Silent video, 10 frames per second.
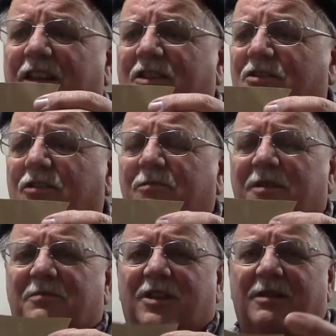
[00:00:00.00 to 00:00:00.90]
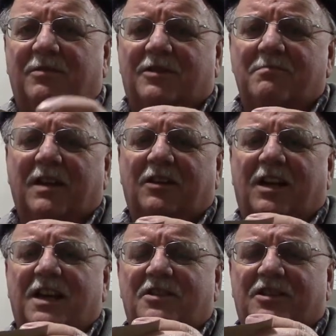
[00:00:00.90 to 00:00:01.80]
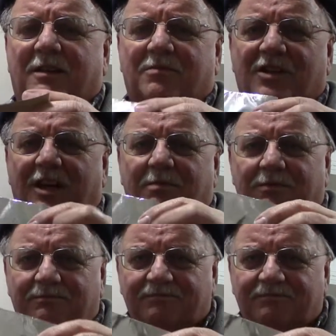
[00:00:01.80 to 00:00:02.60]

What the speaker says: think it's aluminum tape. It's metallized type tape.